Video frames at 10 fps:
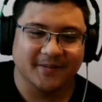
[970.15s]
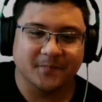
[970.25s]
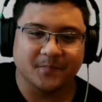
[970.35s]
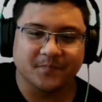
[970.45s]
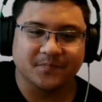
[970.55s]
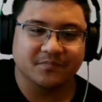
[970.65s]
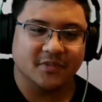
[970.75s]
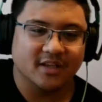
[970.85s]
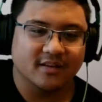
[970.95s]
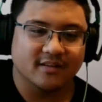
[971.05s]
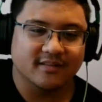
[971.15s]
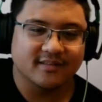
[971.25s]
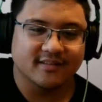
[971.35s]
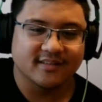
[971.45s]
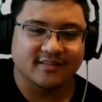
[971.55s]
Conclusive evidence.
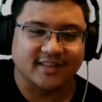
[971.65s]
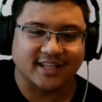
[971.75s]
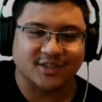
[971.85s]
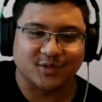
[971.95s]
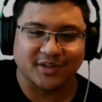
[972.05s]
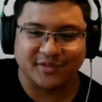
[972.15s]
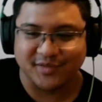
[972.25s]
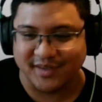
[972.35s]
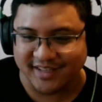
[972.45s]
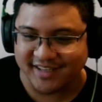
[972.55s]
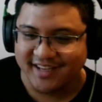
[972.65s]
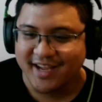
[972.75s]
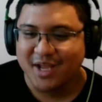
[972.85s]
That's really funny.